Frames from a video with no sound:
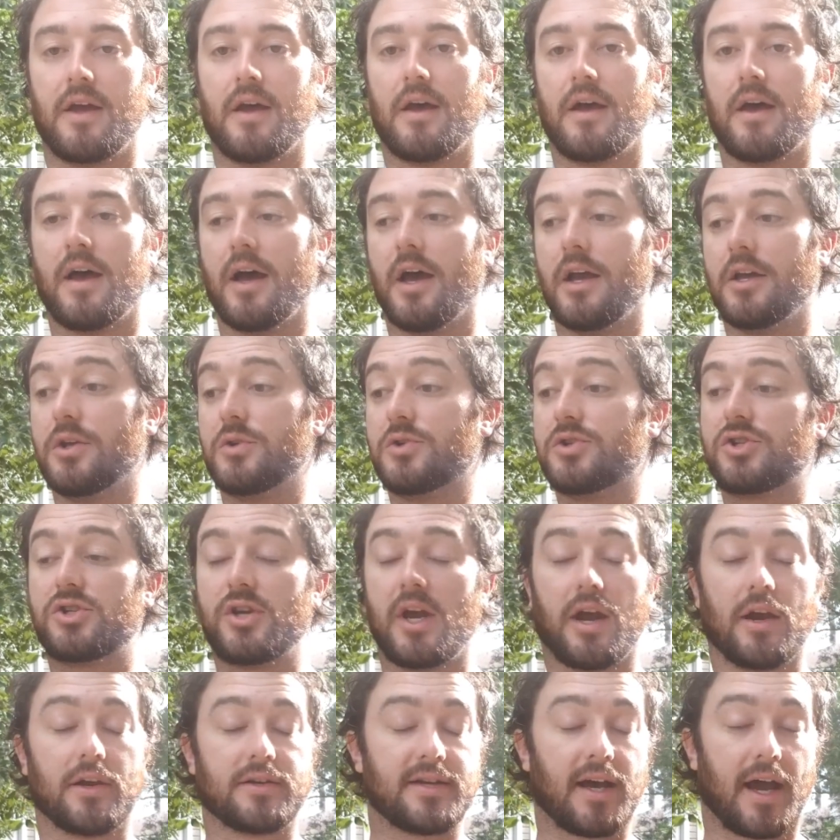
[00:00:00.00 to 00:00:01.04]
You
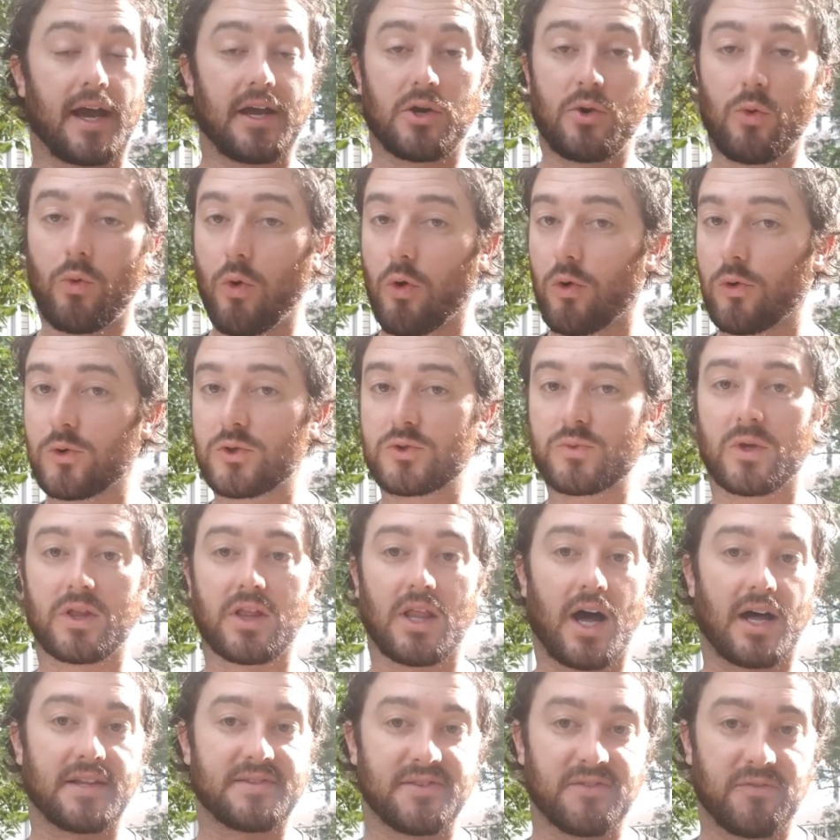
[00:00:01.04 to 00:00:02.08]
share tight quarters with
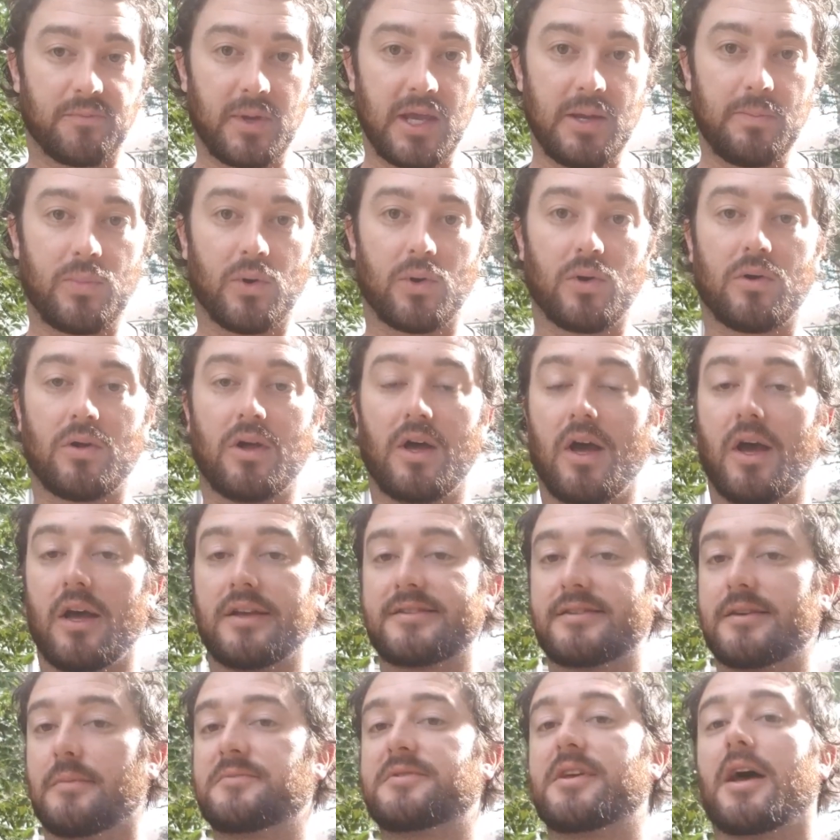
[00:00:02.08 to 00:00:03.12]
lots of people.
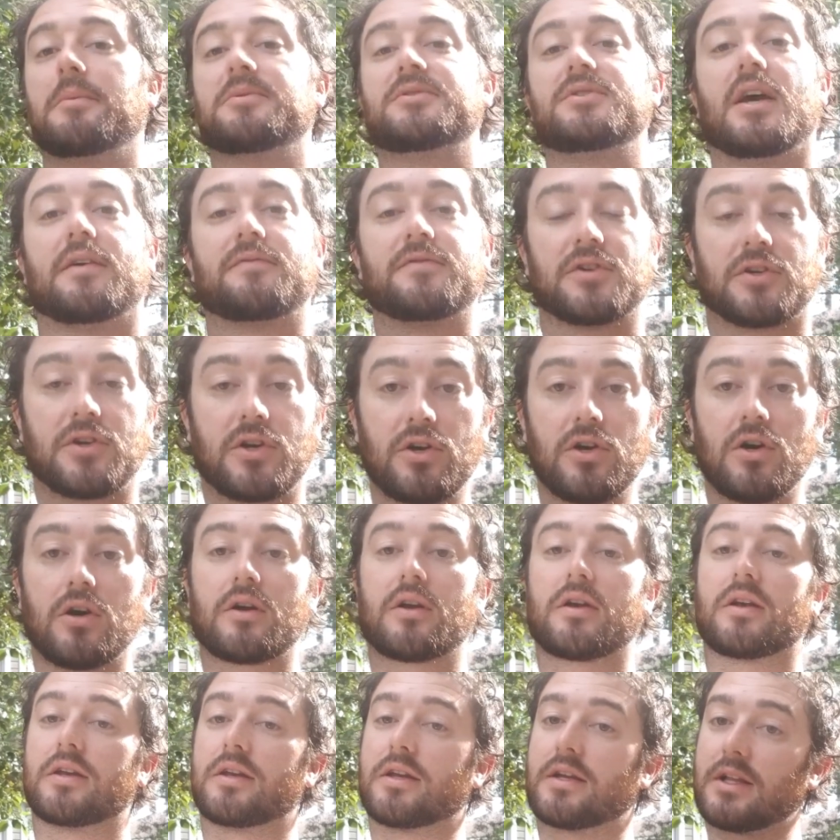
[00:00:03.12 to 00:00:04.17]
Sometimes you have to cook
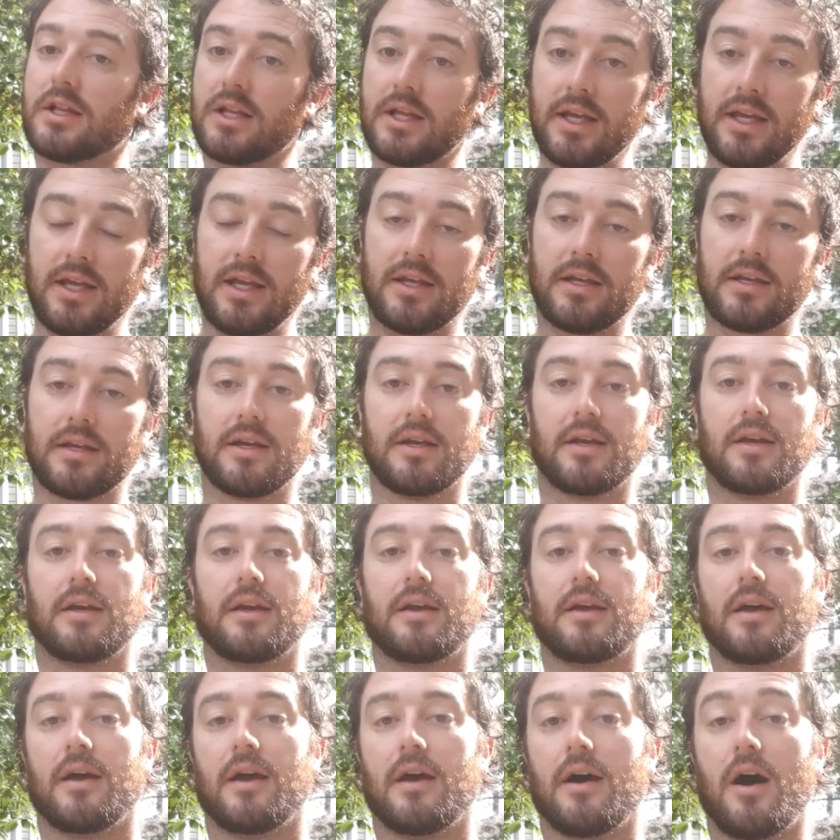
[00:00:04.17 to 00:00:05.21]
and clean.
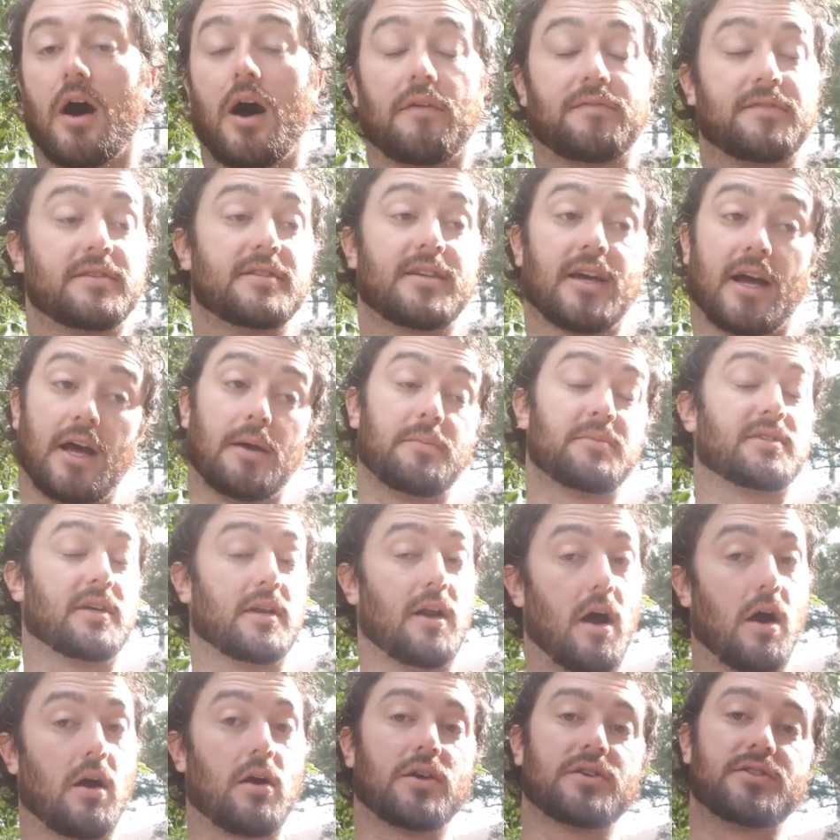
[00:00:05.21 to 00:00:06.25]
Oftentimes in
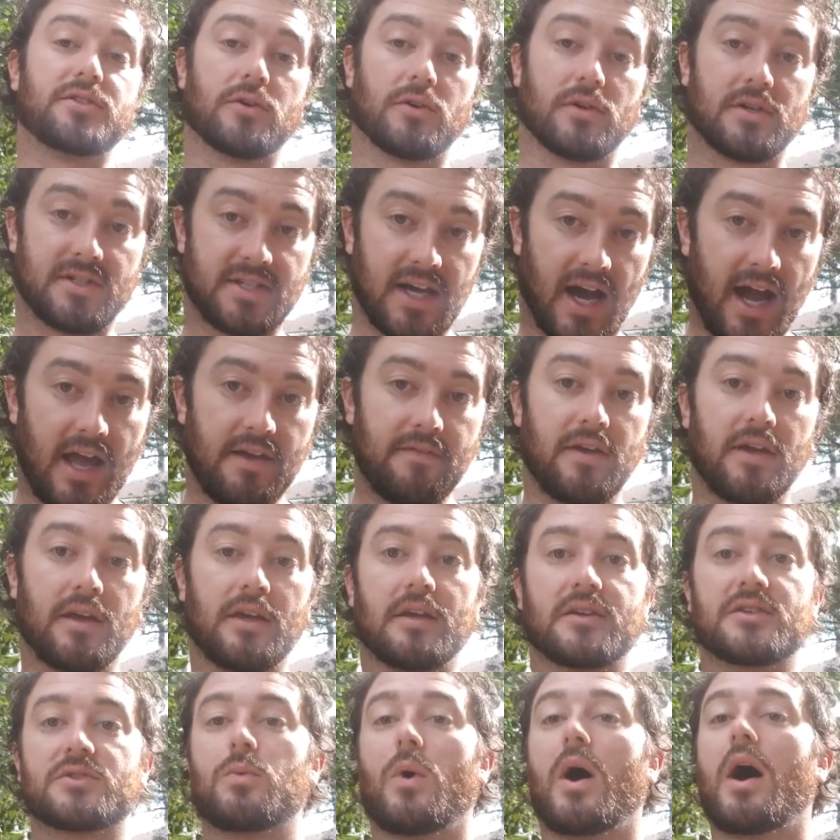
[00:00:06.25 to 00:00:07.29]
ours you're diving
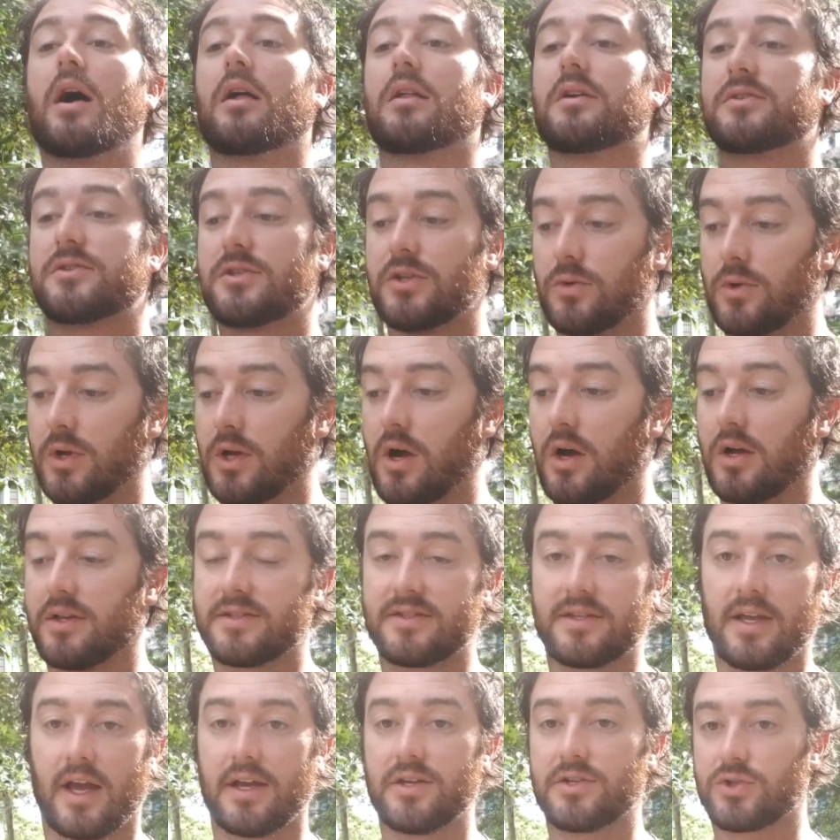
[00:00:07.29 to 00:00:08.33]
as well as doing
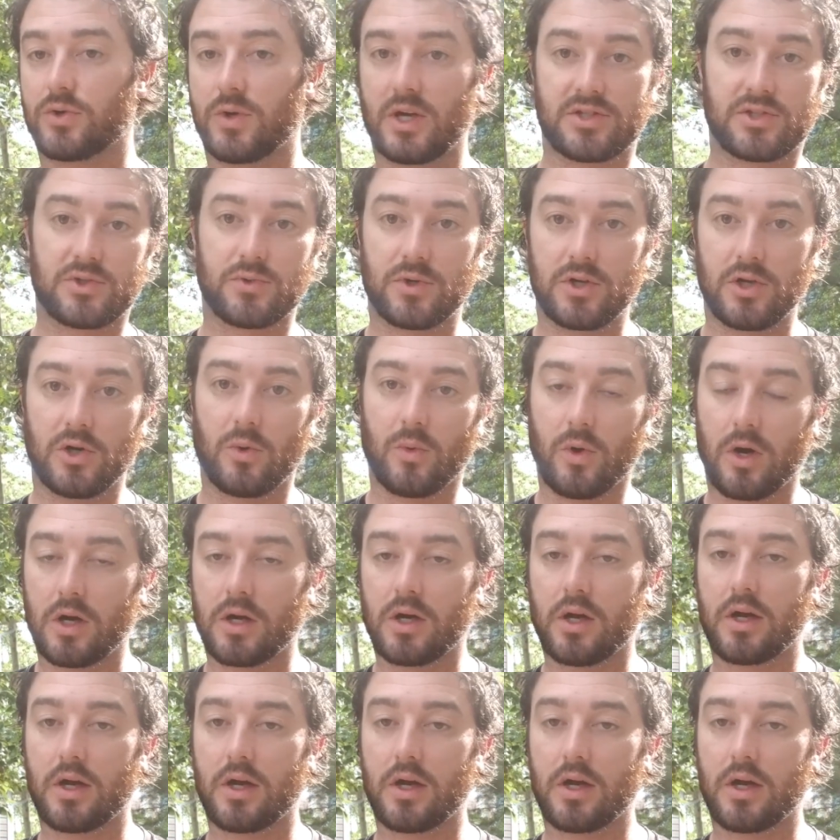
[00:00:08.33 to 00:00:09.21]
on-site terrestrial work.